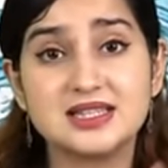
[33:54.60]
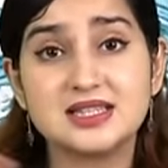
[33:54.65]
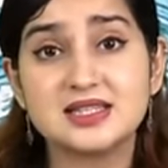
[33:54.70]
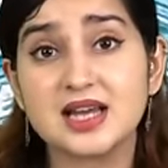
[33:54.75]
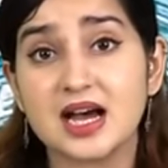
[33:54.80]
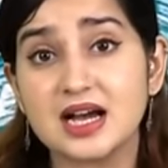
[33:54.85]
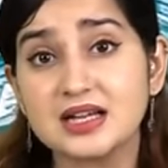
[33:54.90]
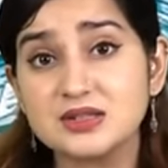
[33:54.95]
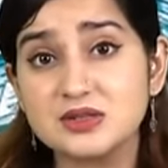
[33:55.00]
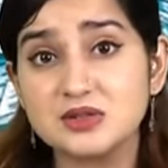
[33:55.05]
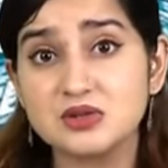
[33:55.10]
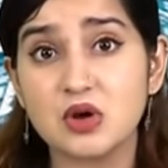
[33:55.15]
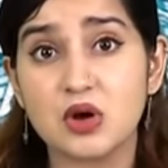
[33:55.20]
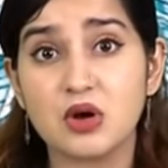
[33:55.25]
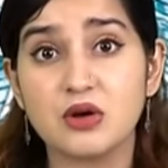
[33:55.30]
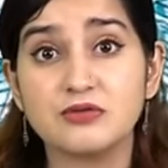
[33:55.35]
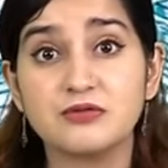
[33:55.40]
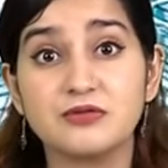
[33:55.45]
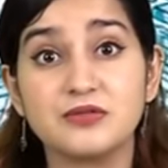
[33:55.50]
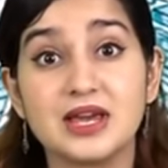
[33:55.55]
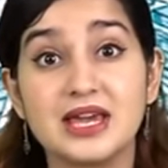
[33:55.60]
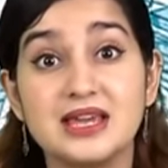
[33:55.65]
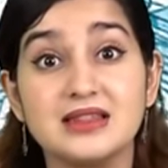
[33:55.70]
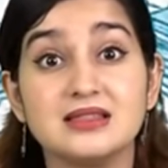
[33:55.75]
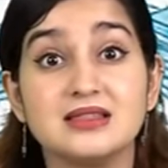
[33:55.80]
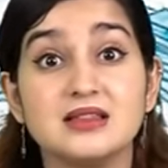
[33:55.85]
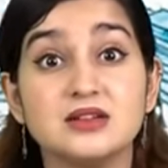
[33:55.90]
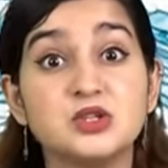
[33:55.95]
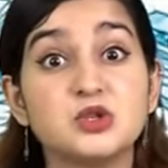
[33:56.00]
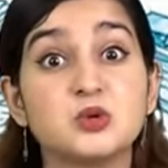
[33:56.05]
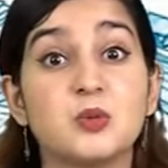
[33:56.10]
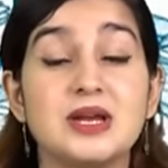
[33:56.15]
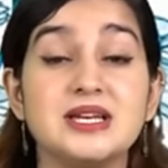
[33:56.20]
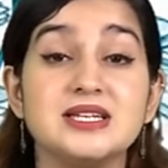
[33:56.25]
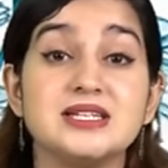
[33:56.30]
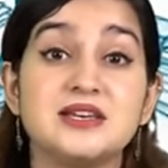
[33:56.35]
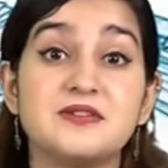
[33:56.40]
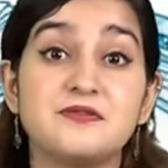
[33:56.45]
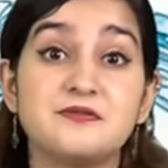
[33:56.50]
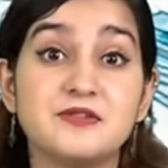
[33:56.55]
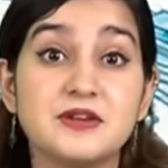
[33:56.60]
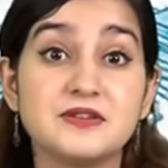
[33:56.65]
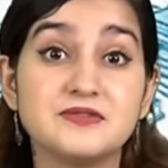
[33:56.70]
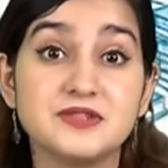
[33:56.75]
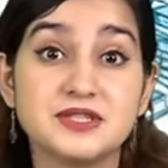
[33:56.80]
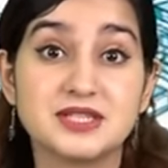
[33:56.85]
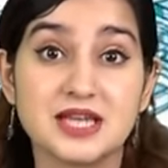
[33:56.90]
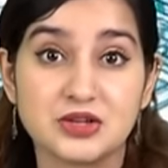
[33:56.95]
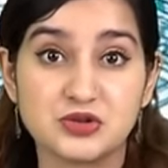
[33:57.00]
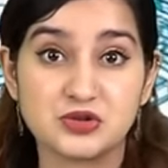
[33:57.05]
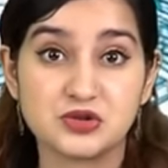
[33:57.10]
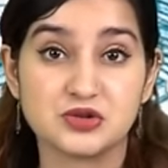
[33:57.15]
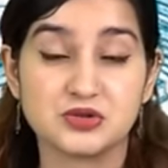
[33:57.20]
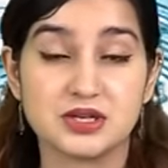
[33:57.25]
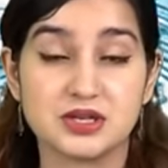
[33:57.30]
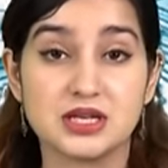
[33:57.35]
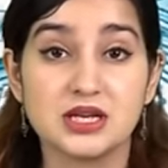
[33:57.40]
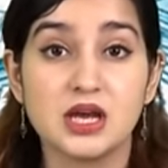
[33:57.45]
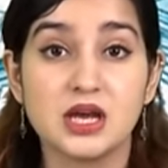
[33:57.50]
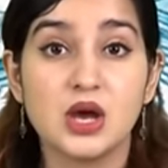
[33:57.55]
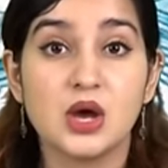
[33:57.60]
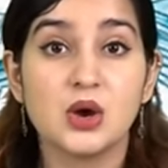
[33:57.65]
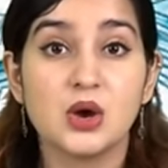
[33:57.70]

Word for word: starts off in the 25th century